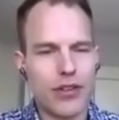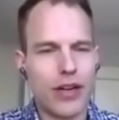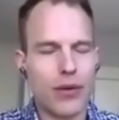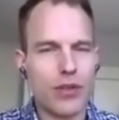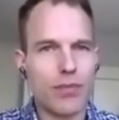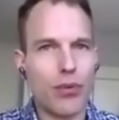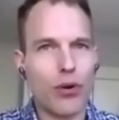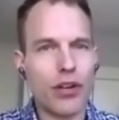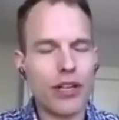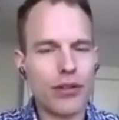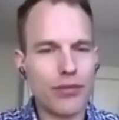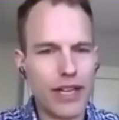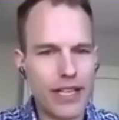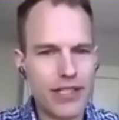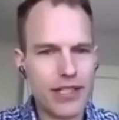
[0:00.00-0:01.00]
or I was born and
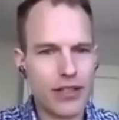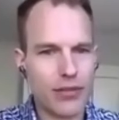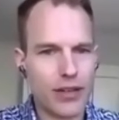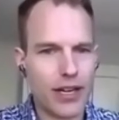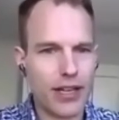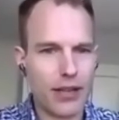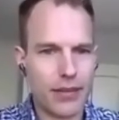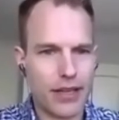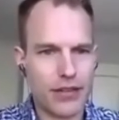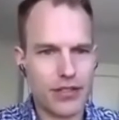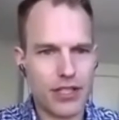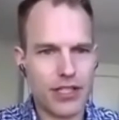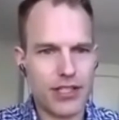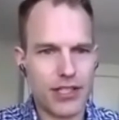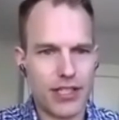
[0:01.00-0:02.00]
raised in the Rocky Mountains,
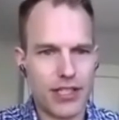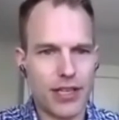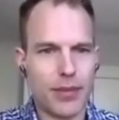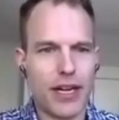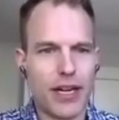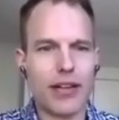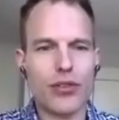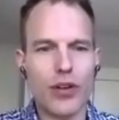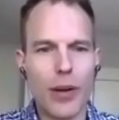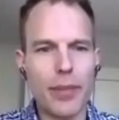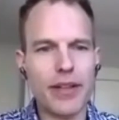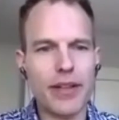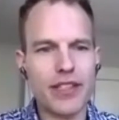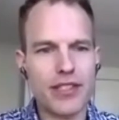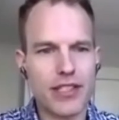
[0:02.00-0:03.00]
I say, but I grew up
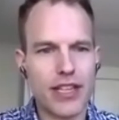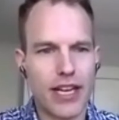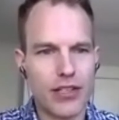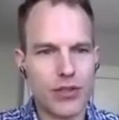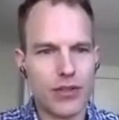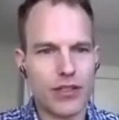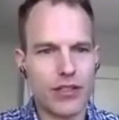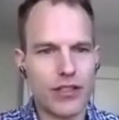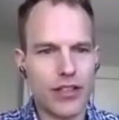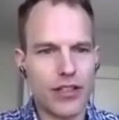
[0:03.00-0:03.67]
in Saskatchewan.